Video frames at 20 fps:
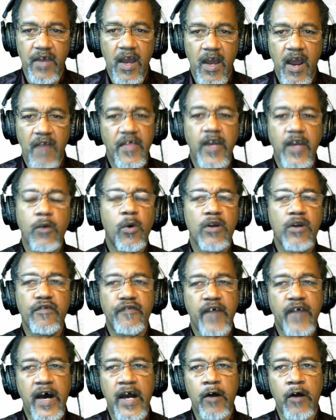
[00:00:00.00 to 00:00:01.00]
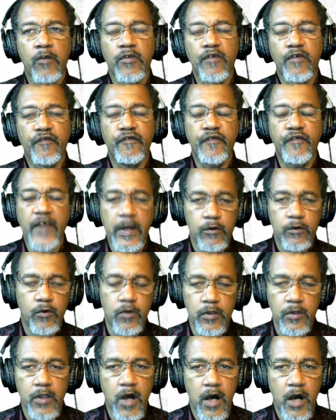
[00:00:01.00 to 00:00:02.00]
They don't want to file the
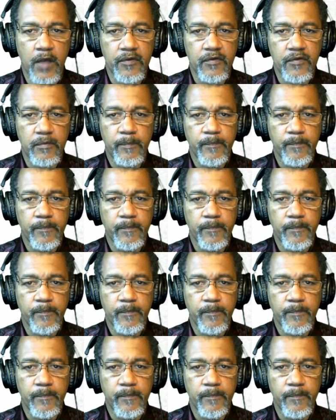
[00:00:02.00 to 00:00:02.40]
federal laws.